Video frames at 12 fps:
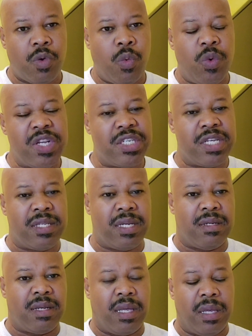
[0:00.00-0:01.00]
which
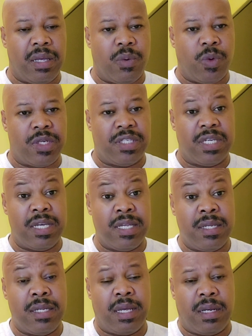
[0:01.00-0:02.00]
in
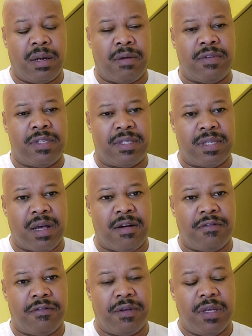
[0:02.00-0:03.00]
and of
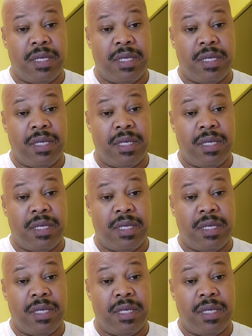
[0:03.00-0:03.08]
itself